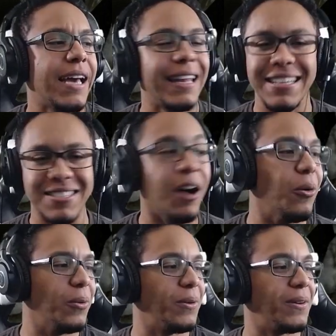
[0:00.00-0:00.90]
And let's go.
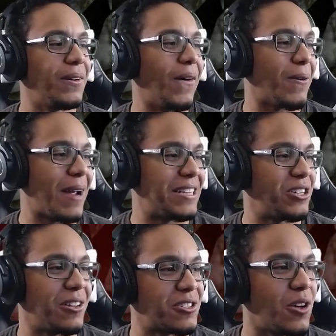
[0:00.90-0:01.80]
All right,
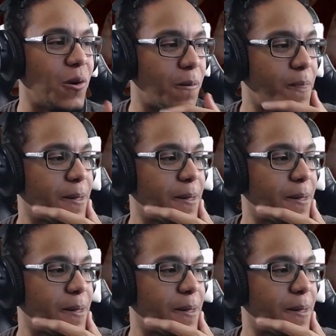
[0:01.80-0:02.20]
y'all. So.